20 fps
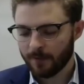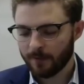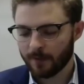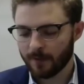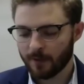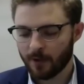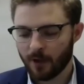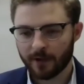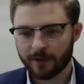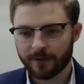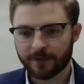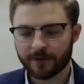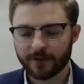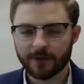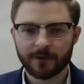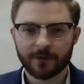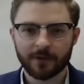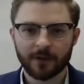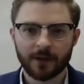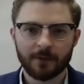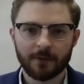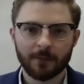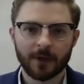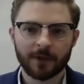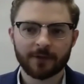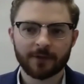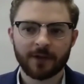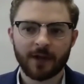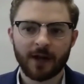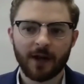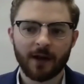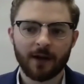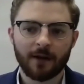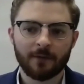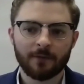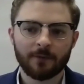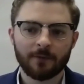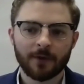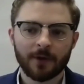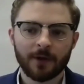the non-citizen must
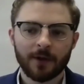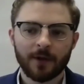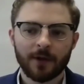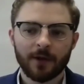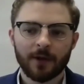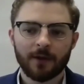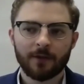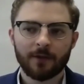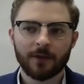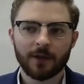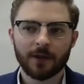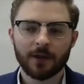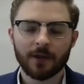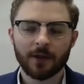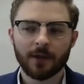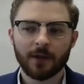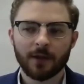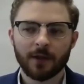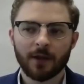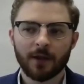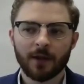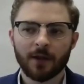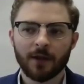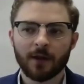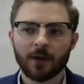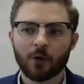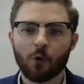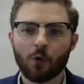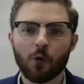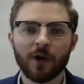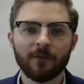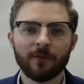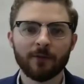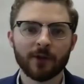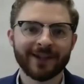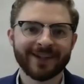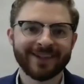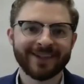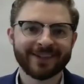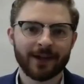have the
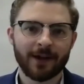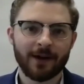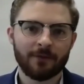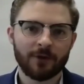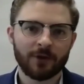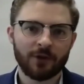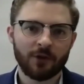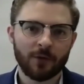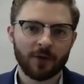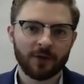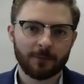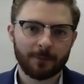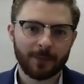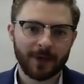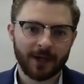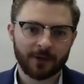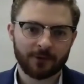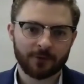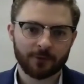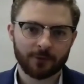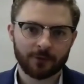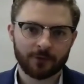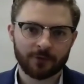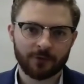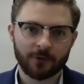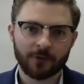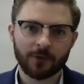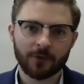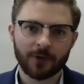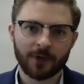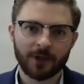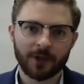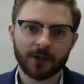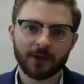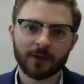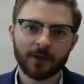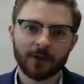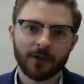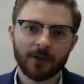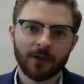equivalent of a U S bachelor's
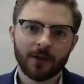degree,